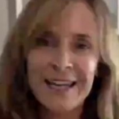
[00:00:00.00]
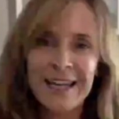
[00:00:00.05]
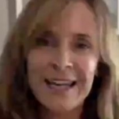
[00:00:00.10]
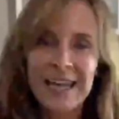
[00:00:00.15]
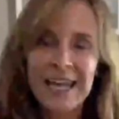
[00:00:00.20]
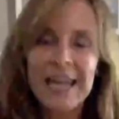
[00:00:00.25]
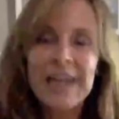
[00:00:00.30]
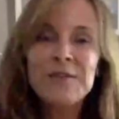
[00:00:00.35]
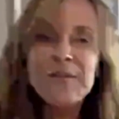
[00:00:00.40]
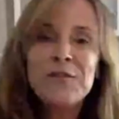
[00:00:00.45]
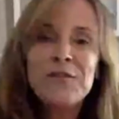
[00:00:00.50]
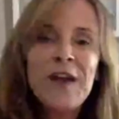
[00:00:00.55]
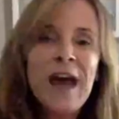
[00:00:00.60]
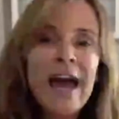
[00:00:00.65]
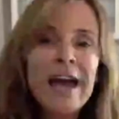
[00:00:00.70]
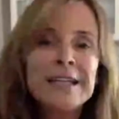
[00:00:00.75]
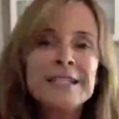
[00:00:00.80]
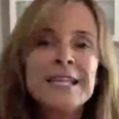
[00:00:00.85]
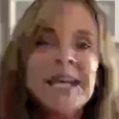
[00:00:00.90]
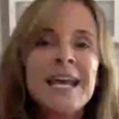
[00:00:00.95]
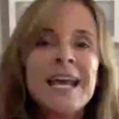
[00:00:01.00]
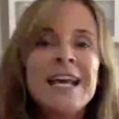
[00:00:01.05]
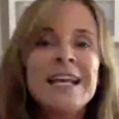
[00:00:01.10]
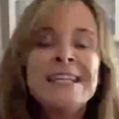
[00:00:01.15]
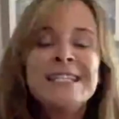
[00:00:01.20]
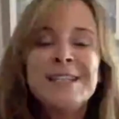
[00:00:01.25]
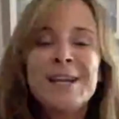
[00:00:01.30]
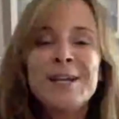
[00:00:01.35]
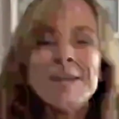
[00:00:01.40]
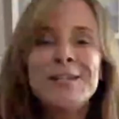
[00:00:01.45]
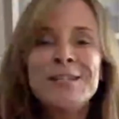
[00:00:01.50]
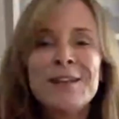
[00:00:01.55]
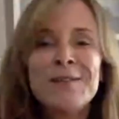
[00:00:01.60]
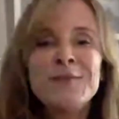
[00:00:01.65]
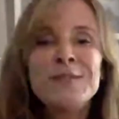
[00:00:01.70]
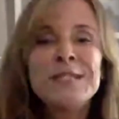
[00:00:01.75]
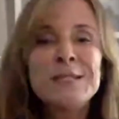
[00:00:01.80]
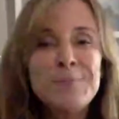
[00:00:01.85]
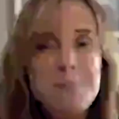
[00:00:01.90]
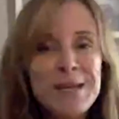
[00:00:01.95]
In fact, studies of
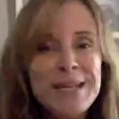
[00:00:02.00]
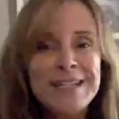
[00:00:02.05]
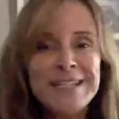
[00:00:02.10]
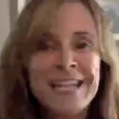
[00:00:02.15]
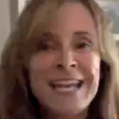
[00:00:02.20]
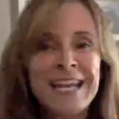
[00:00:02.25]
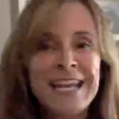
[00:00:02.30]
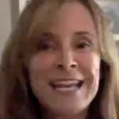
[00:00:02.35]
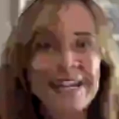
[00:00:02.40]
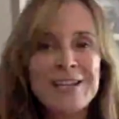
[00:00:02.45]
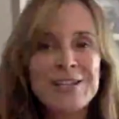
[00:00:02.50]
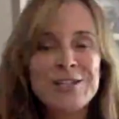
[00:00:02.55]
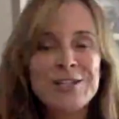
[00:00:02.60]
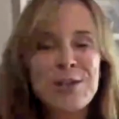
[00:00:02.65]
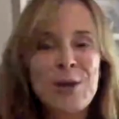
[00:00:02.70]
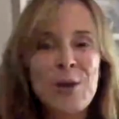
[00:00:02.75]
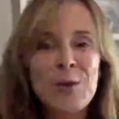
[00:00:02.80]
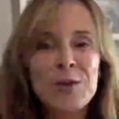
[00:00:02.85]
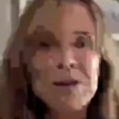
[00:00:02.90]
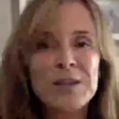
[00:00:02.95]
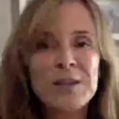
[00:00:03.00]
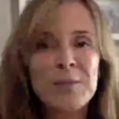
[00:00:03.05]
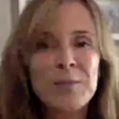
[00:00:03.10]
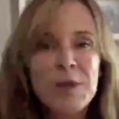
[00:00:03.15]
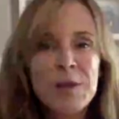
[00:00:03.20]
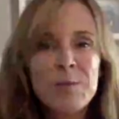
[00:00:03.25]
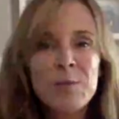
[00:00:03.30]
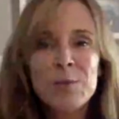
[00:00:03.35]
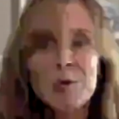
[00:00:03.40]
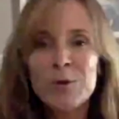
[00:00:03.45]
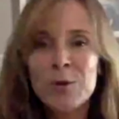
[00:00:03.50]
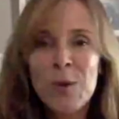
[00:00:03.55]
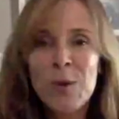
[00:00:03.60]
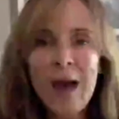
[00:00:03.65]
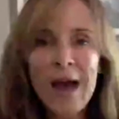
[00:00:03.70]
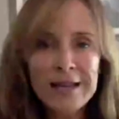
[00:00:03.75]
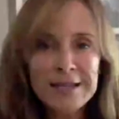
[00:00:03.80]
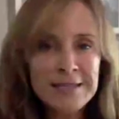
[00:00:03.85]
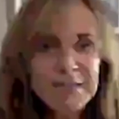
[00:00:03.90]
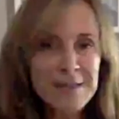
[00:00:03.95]
speed dating show that the people who
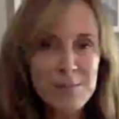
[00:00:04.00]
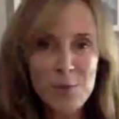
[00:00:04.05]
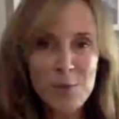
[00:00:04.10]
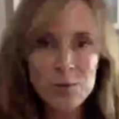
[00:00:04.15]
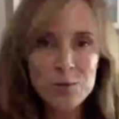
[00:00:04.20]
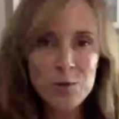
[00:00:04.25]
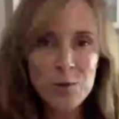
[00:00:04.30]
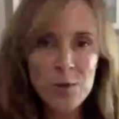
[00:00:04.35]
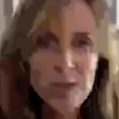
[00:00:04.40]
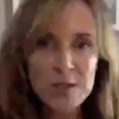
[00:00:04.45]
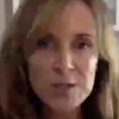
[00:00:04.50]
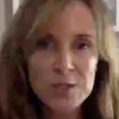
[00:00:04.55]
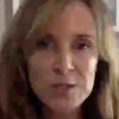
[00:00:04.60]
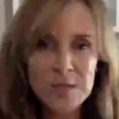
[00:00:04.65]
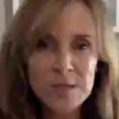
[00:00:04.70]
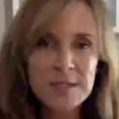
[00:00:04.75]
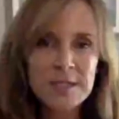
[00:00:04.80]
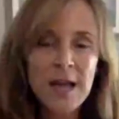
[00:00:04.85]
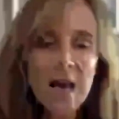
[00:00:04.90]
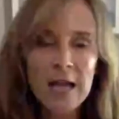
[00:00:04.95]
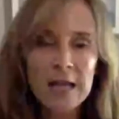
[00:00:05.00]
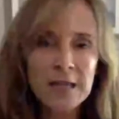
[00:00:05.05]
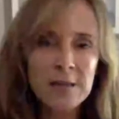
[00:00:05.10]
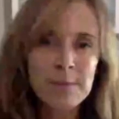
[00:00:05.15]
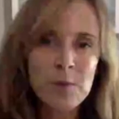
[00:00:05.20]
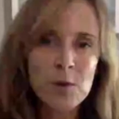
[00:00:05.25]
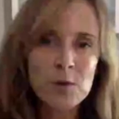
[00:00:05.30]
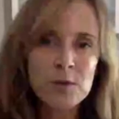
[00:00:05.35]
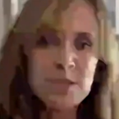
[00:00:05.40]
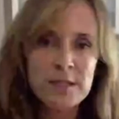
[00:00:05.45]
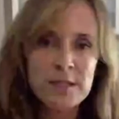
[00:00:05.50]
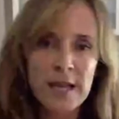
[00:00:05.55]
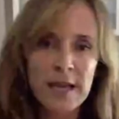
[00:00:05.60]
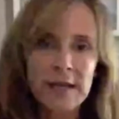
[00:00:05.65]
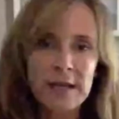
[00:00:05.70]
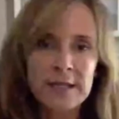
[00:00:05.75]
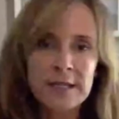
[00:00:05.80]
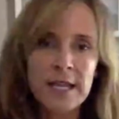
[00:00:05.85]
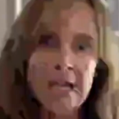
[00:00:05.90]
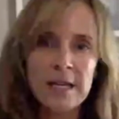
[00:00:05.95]
asked the most questions got the most
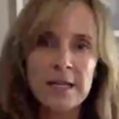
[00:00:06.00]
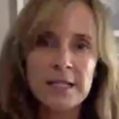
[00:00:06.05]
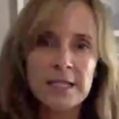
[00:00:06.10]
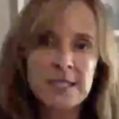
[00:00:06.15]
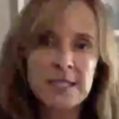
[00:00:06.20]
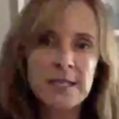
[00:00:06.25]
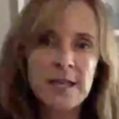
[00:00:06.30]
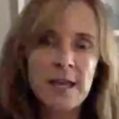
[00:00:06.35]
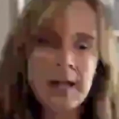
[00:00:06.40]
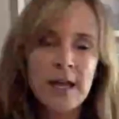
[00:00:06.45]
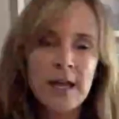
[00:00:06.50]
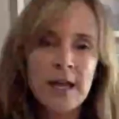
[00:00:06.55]
second dates.